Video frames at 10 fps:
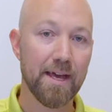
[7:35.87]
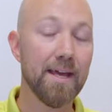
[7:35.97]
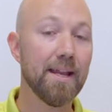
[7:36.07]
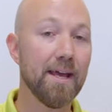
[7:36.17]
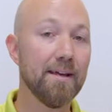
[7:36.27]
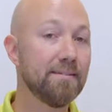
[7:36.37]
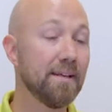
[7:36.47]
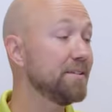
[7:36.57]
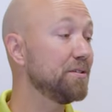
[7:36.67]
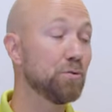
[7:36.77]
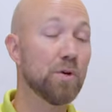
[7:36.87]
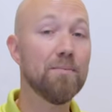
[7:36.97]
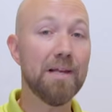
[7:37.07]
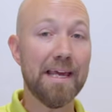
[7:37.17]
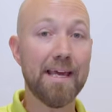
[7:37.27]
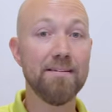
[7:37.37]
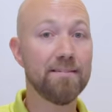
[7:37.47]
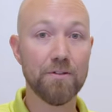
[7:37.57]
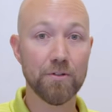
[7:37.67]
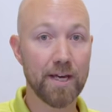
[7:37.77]
it is extremely
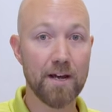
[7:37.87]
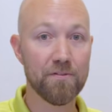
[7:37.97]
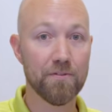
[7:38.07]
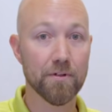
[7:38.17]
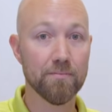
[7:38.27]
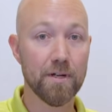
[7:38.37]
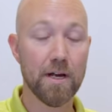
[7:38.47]
easy to care for.